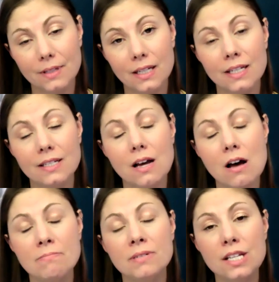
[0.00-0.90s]
It is
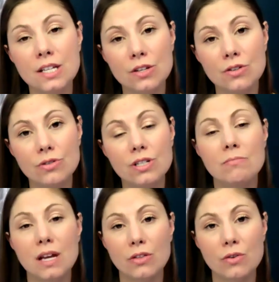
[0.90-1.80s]
up to you to
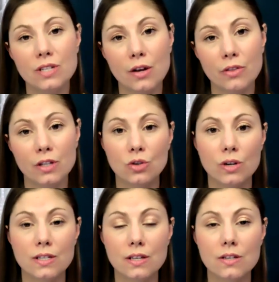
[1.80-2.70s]
make those healthy
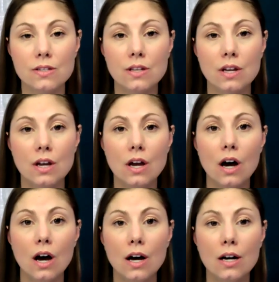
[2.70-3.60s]
choices.
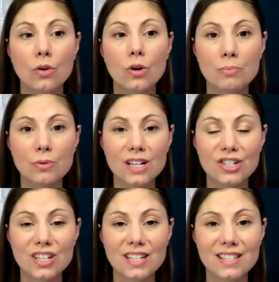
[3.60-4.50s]

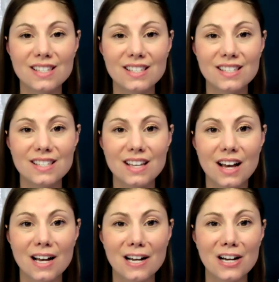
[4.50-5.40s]
Corporations
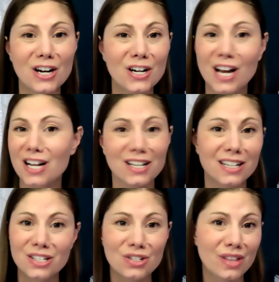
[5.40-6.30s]
are not going
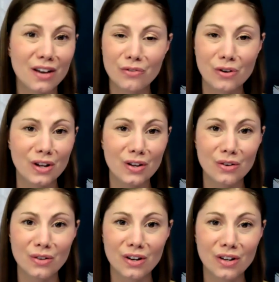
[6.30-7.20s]
to do that for
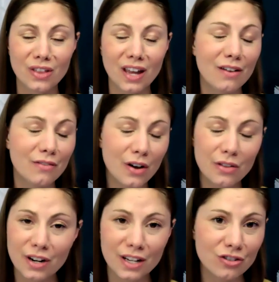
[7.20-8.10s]
you. They have
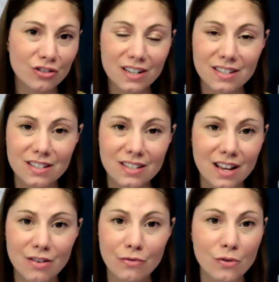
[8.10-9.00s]
other interests,
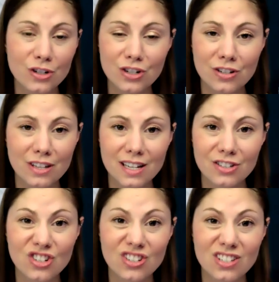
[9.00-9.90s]
and unfortunately,
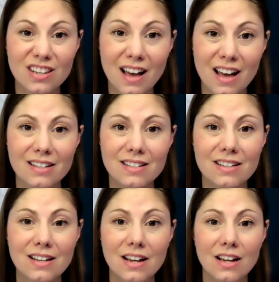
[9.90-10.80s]
it's just not
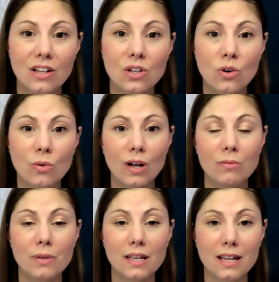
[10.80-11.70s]
your
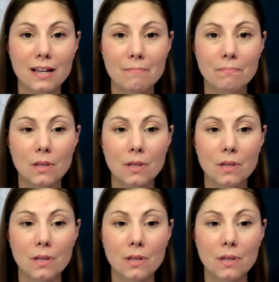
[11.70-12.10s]
well-being.